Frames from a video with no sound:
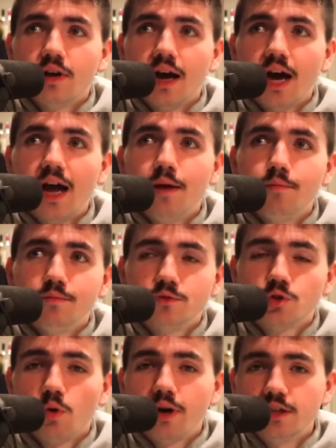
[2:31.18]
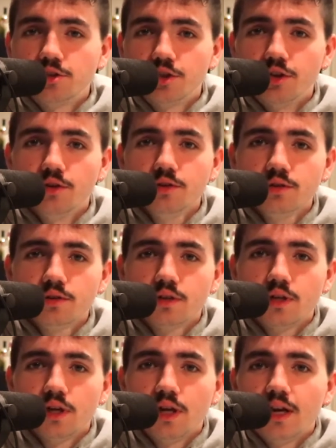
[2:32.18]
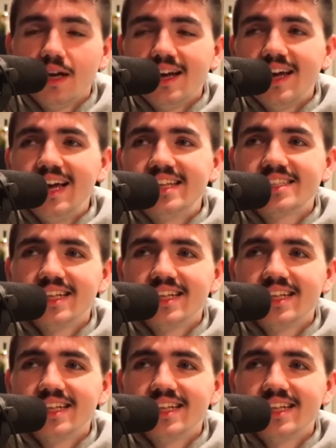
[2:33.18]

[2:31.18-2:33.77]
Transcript: I'm 22. It's